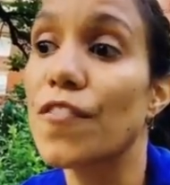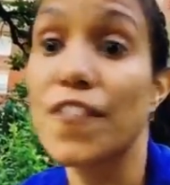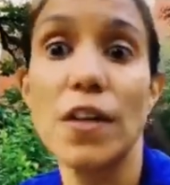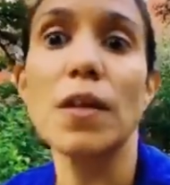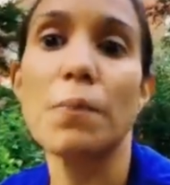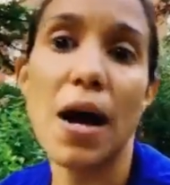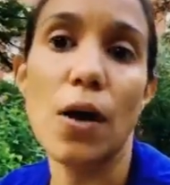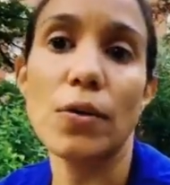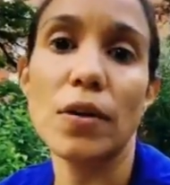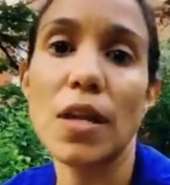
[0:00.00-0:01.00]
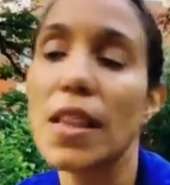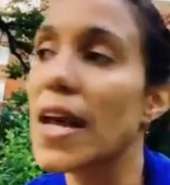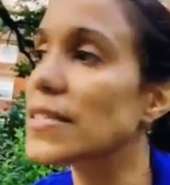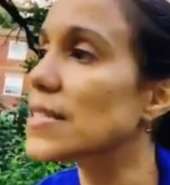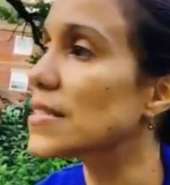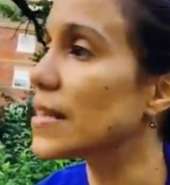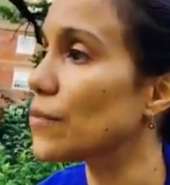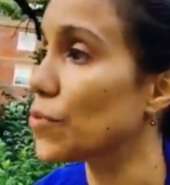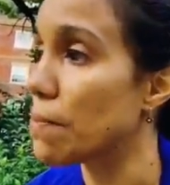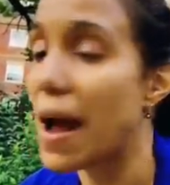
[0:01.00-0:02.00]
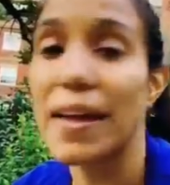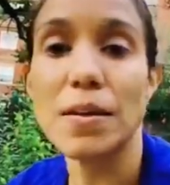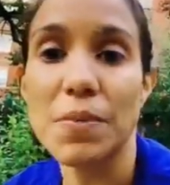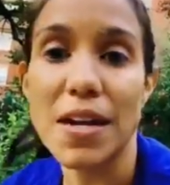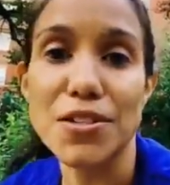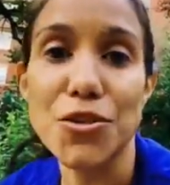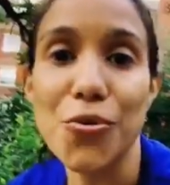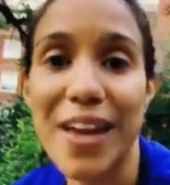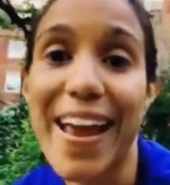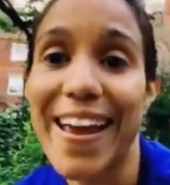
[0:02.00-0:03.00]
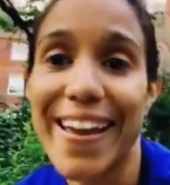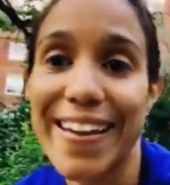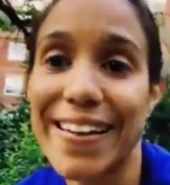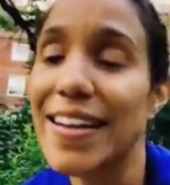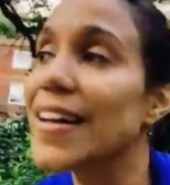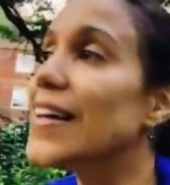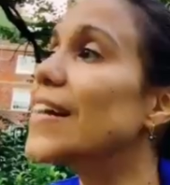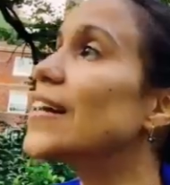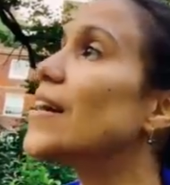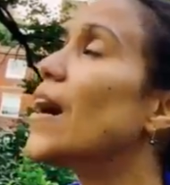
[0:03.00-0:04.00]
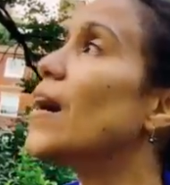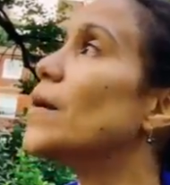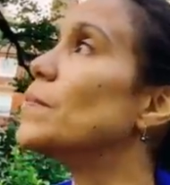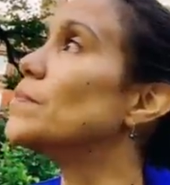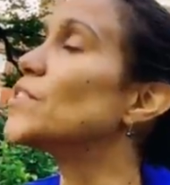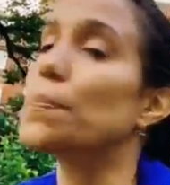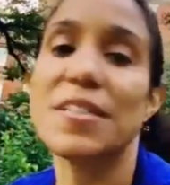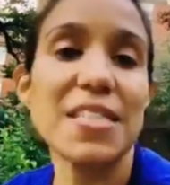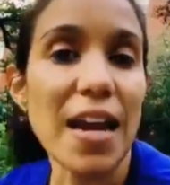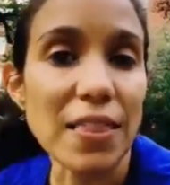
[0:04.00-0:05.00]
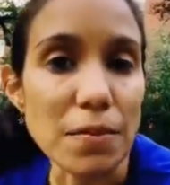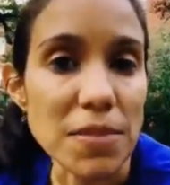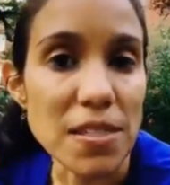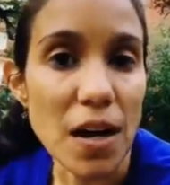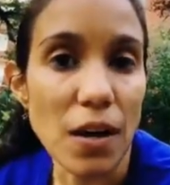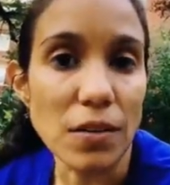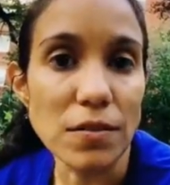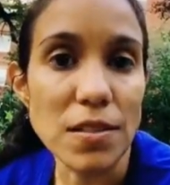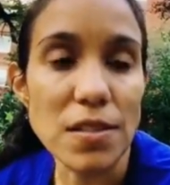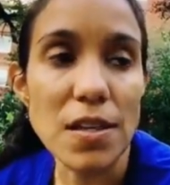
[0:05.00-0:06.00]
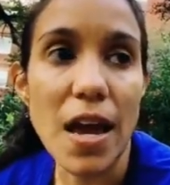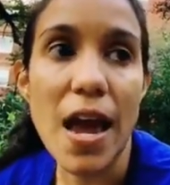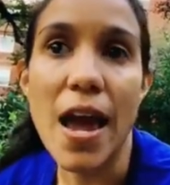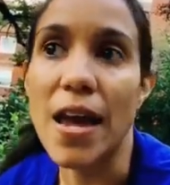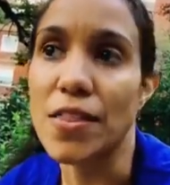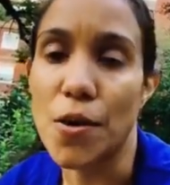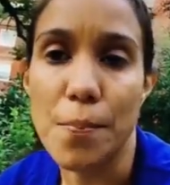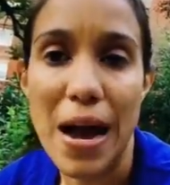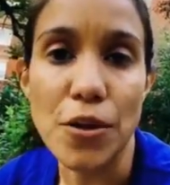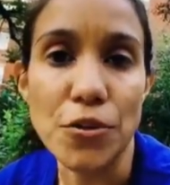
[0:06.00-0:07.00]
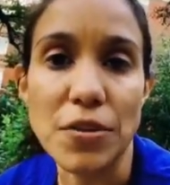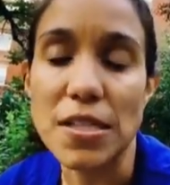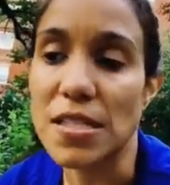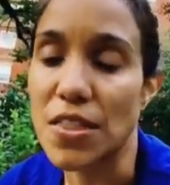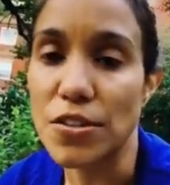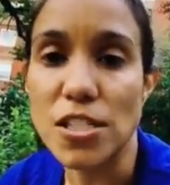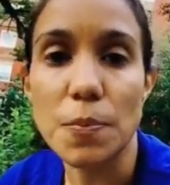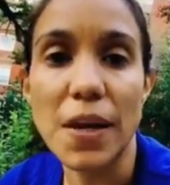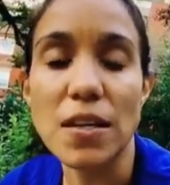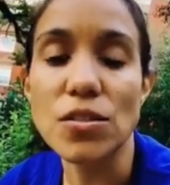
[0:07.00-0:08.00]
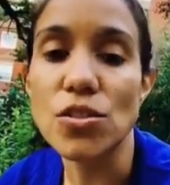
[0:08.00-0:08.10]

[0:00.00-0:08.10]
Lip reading: feel empowered. Let's remind them that it's okay to protect themselves and their boundaries and their space.